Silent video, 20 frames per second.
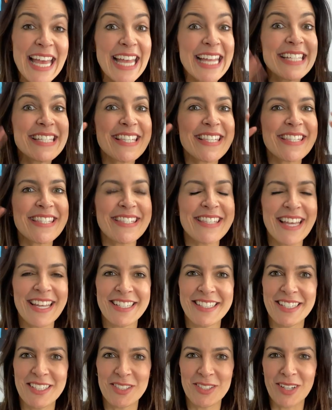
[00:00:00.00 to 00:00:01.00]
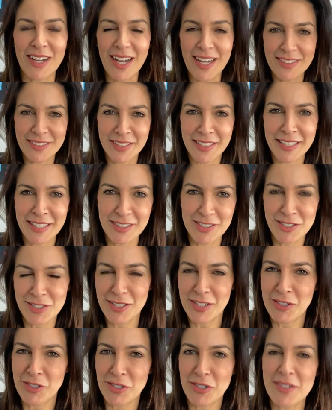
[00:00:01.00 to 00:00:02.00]
and send it to other English
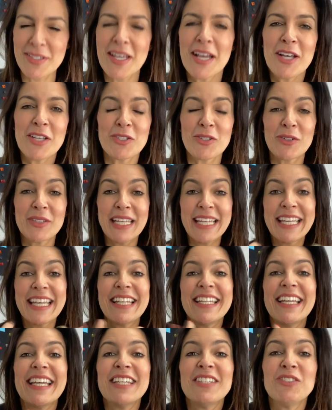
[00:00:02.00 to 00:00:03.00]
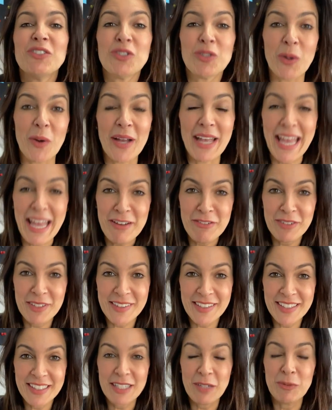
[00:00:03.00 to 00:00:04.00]
teachers so they can enjoy
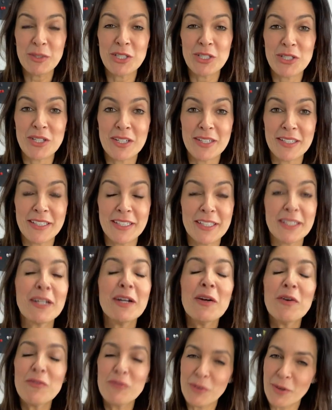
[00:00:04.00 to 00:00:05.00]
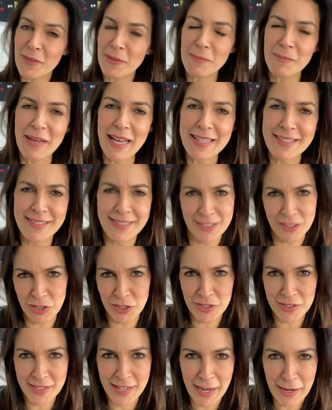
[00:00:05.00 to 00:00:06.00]
everything that we share here for the best
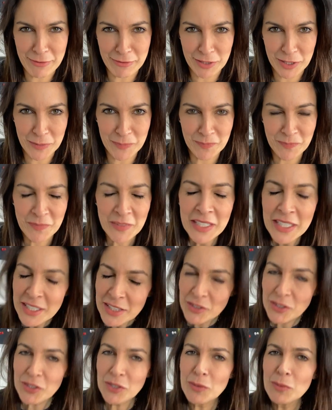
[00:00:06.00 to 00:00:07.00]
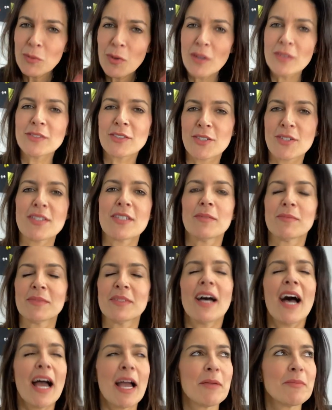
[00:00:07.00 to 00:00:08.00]
teachers ever. Do you wonder
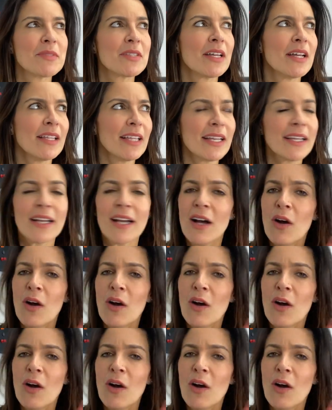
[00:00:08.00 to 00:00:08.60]
sometimes, like,